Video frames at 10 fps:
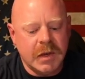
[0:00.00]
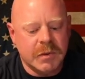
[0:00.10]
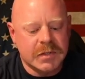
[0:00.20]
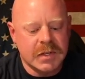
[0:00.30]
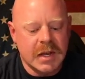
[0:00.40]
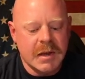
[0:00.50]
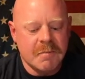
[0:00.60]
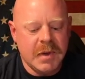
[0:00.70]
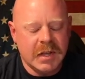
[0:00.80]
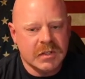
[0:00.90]
He was
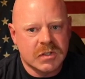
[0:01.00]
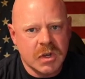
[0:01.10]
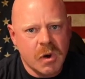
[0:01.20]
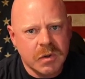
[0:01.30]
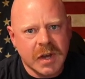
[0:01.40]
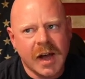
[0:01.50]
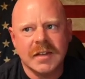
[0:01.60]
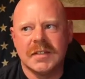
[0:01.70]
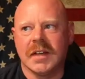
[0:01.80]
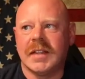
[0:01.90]
being so
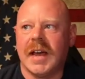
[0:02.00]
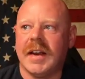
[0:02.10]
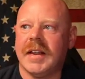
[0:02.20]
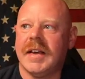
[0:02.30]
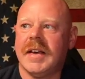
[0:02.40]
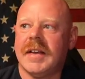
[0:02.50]
toxic that